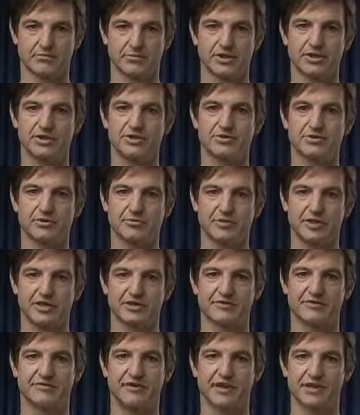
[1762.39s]
Please join me
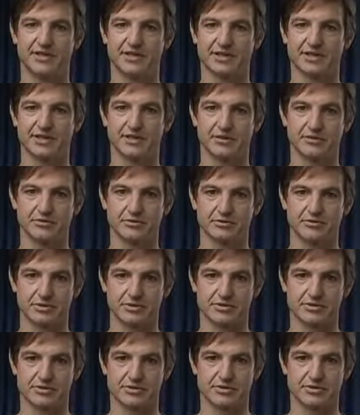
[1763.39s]
in the fight to end elder
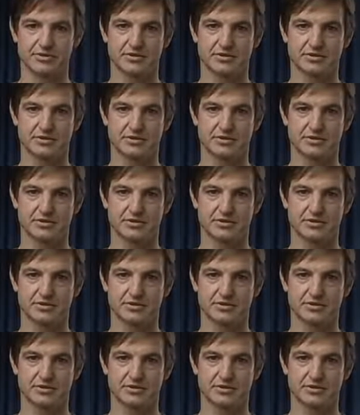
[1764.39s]
abuse.